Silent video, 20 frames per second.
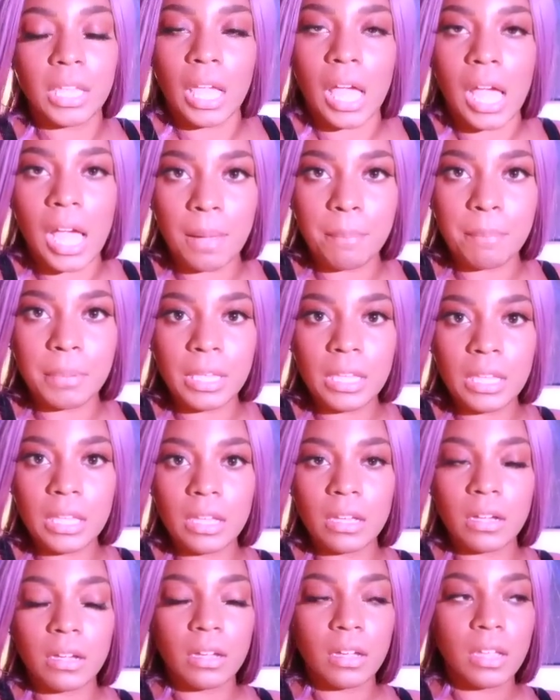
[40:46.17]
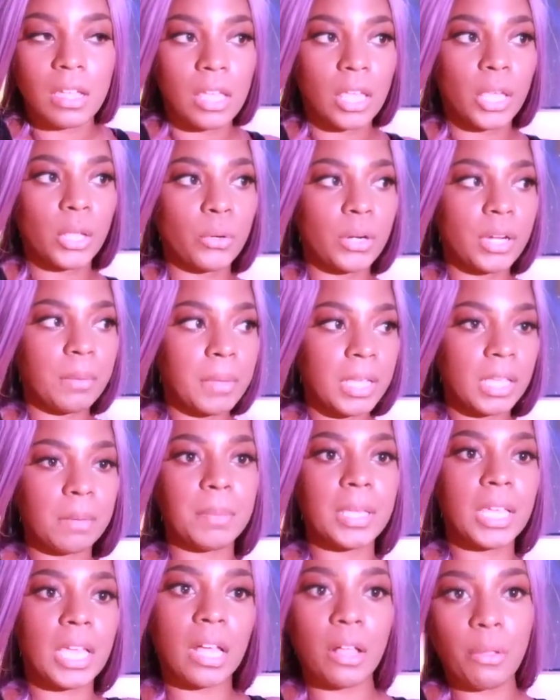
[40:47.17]
happy, in order to make
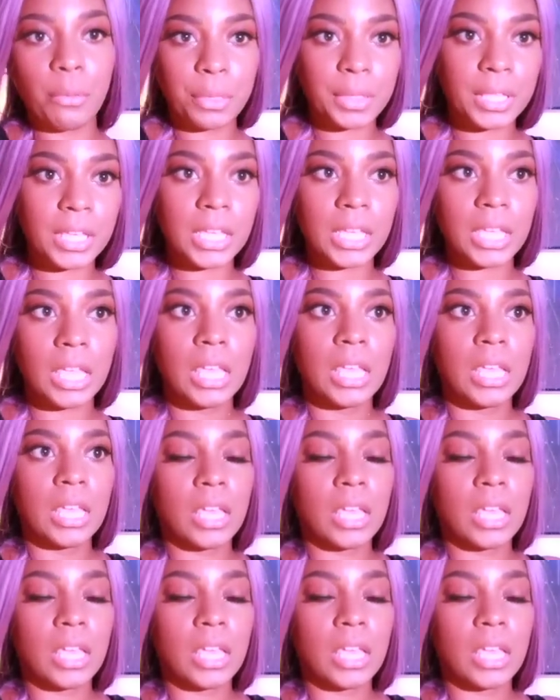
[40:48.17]
me healthy.